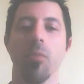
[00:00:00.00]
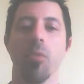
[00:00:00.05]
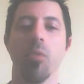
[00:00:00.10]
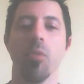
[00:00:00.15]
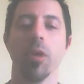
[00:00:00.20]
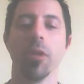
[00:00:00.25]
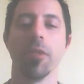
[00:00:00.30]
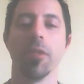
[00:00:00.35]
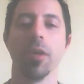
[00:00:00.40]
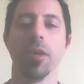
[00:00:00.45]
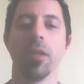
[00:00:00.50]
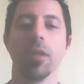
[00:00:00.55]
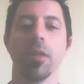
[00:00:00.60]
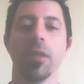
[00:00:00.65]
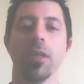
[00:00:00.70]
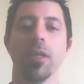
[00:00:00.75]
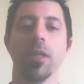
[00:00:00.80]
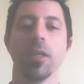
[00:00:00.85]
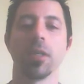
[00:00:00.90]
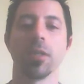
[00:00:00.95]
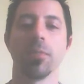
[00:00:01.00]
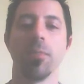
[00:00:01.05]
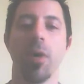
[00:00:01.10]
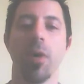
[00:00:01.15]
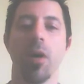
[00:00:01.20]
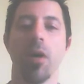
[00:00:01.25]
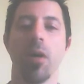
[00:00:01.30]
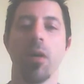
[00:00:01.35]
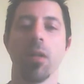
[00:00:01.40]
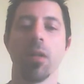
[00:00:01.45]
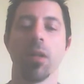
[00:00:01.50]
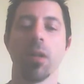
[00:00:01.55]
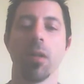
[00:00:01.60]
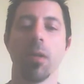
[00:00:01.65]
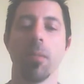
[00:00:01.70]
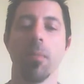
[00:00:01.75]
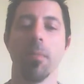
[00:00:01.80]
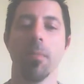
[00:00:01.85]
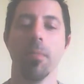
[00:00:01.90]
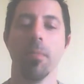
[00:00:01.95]
Within the small,
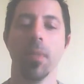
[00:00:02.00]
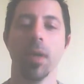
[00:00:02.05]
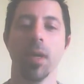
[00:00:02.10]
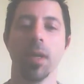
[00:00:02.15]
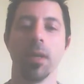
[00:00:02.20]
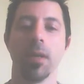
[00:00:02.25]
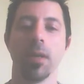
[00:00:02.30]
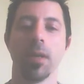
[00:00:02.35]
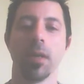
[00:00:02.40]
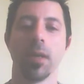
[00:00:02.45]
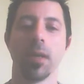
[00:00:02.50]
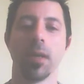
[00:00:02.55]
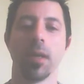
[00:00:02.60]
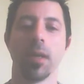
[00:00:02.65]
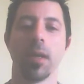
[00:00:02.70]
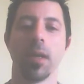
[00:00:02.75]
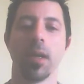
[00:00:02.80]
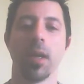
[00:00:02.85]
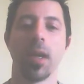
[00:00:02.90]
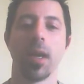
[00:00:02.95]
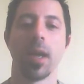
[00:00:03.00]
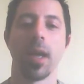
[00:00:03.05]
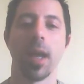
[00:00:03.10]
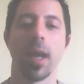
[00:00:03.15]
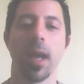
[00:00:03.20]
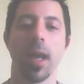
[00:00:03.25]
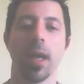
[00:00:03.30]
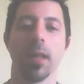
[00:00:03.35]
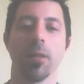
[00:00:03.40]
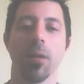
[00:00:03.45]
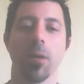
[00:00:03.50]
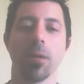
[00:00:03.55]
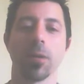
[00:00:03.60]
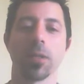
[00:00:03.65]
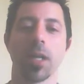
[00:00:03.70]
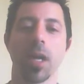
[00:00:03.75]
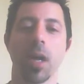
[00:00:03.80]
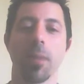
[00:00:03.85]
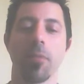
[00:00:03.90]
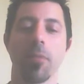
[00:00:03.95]
mid, and
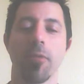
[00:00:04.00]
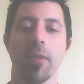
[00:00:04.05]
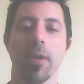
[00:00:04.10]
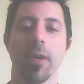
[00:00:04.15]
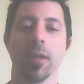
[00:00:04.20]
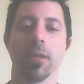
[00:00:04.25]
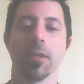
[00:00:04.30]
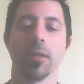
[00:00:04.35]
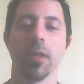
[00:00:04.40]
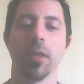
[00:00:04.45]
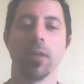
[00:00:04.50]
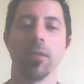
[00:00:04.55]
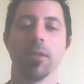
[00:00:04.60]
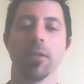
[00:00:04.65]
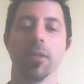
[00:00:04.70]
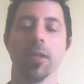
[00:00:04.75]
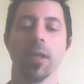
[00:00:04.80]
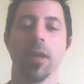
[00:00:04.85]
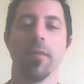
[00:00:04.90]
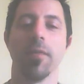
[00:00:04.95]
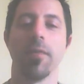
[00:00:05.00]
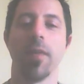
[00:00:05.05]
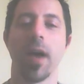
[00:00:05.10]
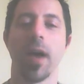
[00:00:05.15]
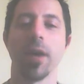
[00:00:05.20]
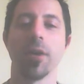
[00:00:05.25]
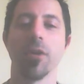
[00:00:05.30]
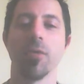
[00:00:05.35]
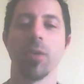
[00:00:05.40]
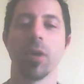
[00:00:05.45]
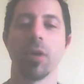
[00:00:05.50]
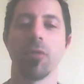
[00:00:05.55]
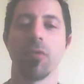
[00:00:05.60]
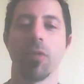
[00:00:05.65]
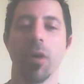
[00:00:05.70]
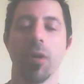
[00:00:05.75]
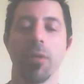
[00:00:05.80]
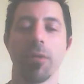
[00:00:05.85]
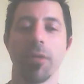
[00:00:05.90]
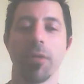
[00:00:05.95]
large cap arenas, there is a value and
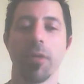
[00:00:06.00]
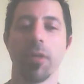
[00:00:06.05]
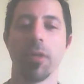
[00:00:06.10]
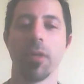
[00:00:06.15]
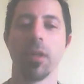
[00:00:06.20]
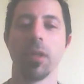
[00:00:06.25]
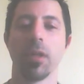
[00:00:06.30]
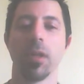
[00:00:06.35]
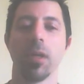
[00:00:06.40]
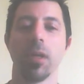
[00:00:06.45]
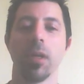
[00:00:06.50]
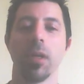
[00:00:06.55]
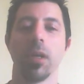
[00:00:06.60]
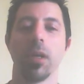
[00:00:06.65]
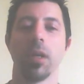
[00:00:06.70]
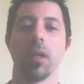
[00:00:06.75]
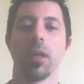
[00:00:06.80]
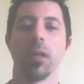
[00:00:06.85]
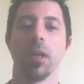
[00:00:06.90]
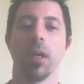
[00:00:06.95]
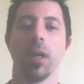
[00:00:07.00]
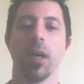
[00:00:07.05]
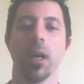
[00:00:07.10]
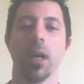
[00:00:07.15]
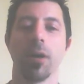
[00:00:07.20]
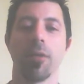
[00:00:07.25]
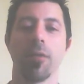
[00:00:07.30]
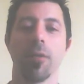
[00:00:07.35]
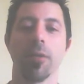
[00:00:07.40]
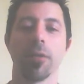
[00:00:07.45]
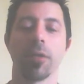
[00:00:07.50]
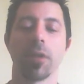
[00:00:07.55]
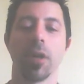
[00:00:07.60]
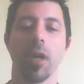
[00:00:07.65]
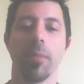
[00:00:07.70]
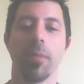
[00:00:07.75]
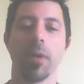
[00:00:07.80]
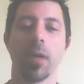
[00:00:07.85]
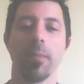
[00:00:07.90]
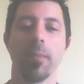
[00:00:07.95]
growth. Growth
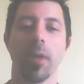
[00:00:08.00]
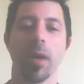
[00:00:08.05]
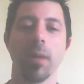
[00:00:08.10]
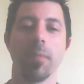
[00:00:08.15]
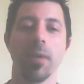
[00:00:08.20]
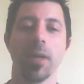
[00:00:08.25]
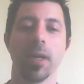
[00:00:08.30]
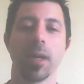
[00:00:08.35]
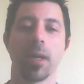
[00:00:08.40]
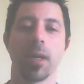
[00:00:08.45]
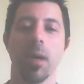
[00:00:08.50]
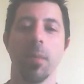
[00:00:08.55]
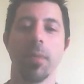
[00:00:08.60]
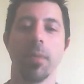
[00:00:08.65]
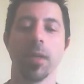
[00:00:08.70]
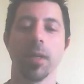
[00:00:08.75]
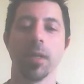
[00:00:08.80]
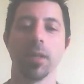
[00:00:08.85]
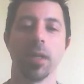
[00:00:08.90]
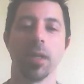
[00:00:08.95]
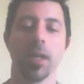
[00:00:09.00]
company might be a company